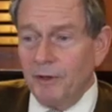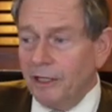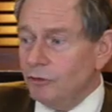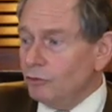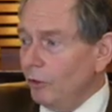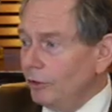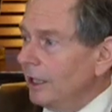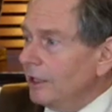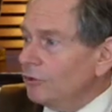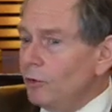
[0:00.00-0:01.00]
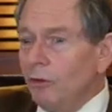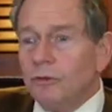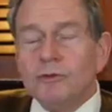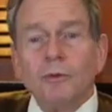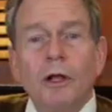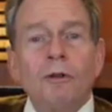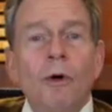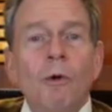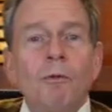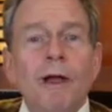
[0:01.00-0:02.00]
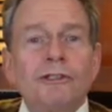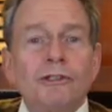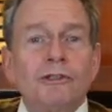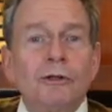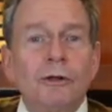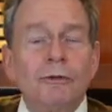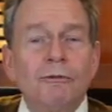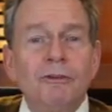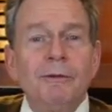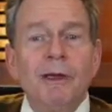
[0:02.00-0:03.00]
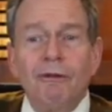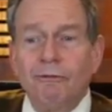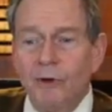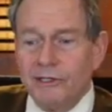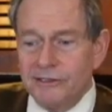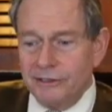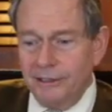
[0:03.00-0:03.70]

A contralto is a lower register female voice,